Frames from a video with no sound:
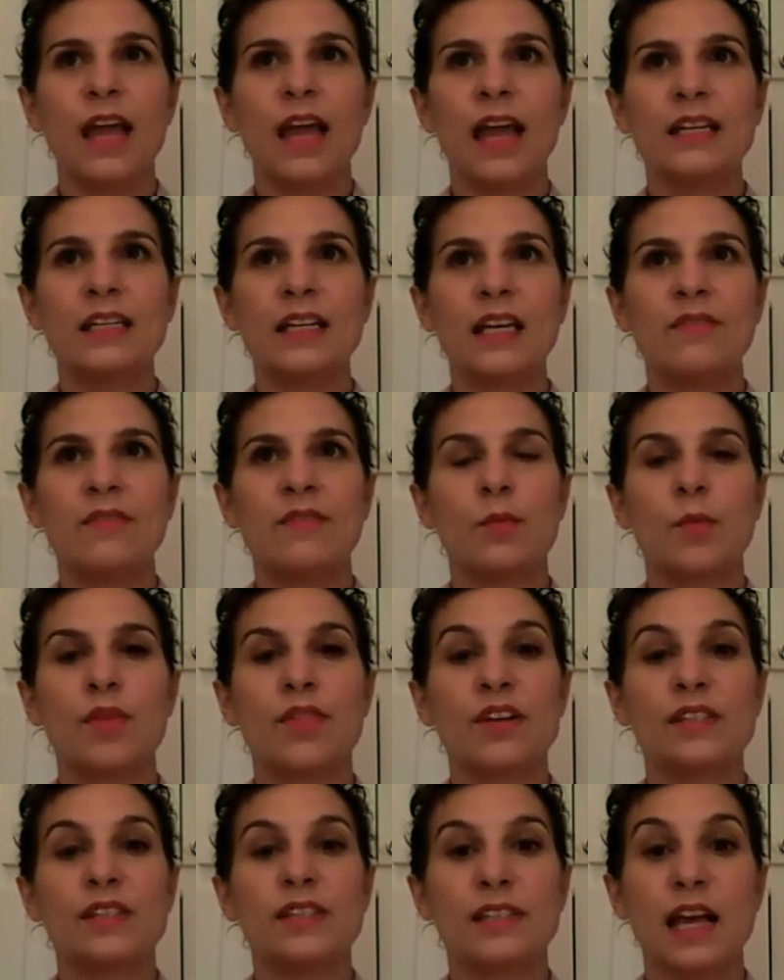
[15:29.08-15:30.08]
And even
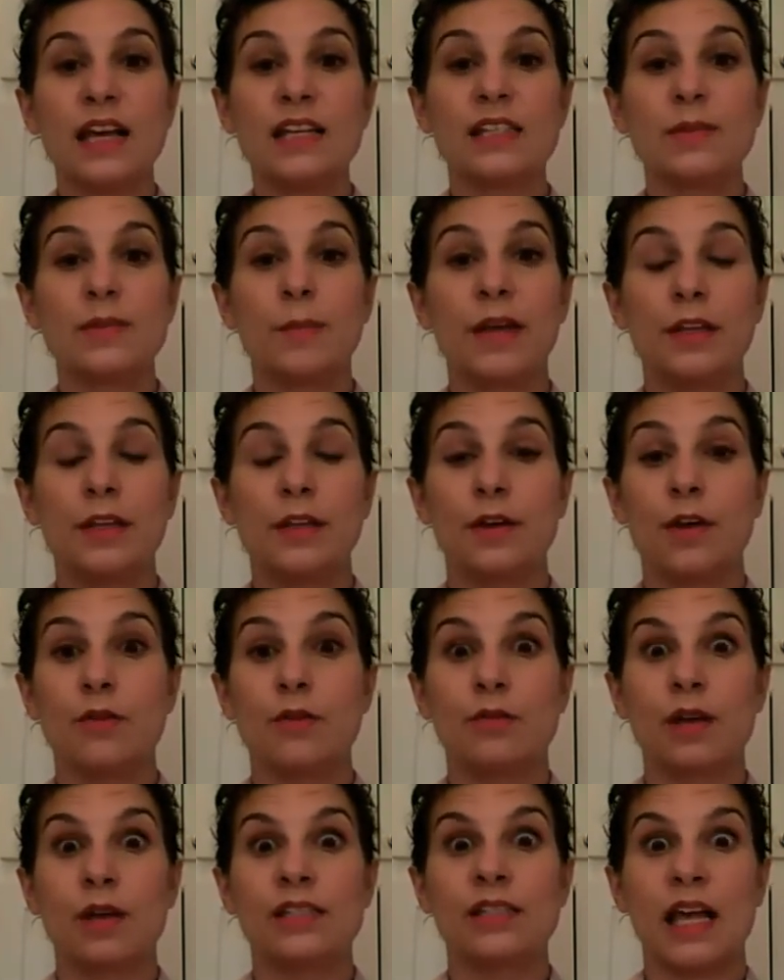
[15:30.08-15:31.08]
with assessment, you
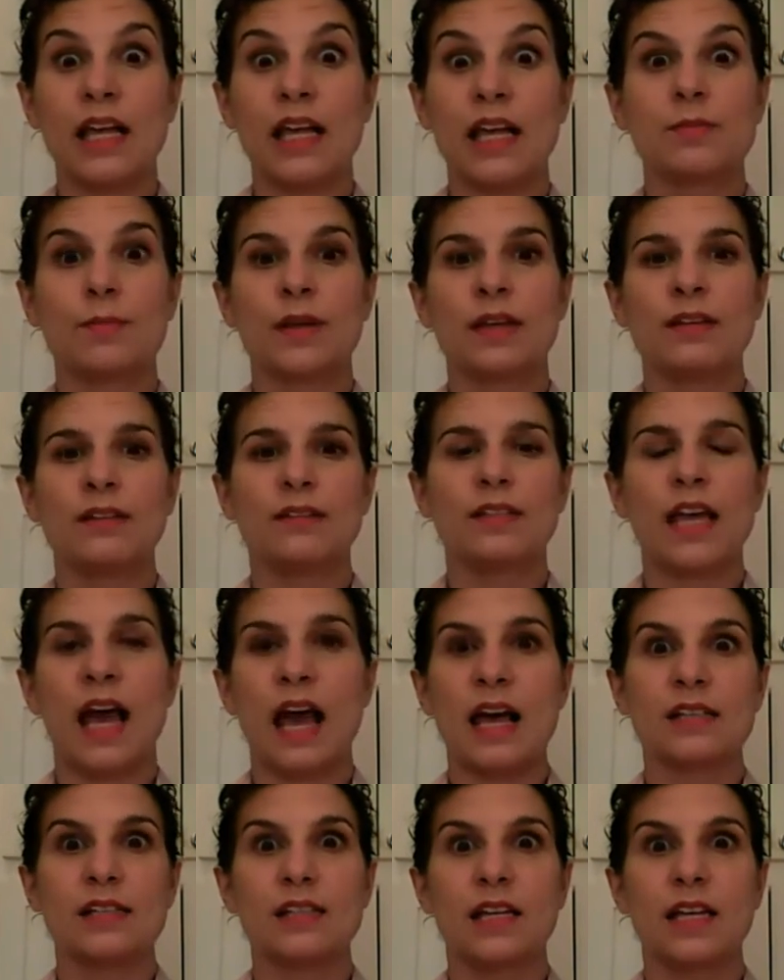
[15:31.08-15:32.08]
know, assessment
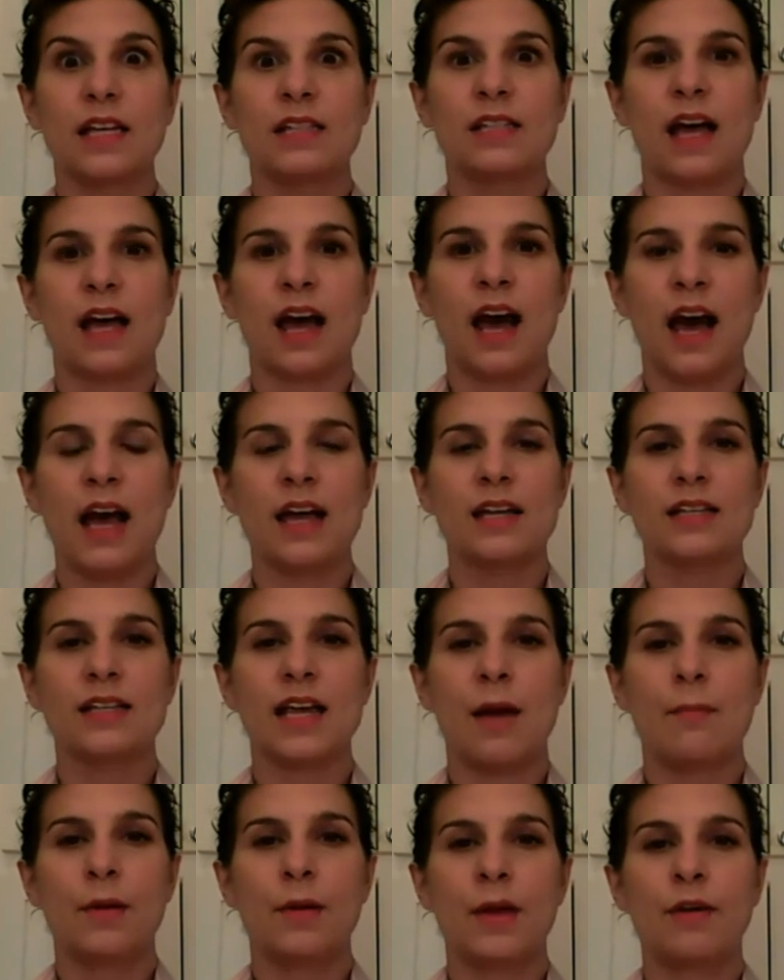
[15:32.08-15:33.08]
testing is a hot
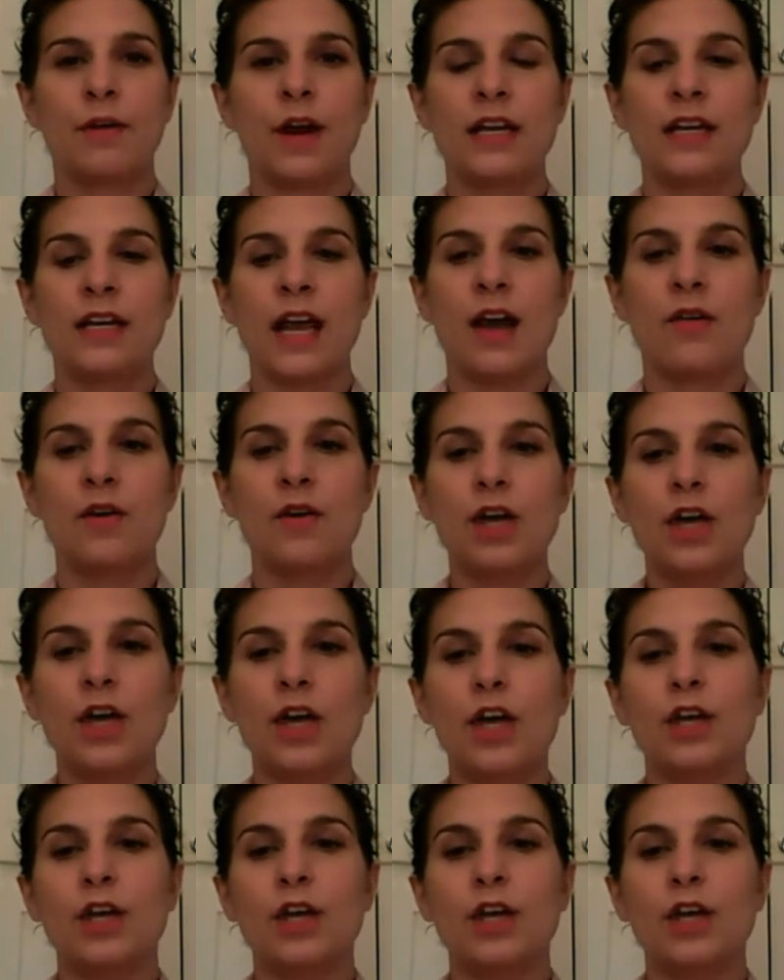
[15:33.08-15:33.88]
topic right now.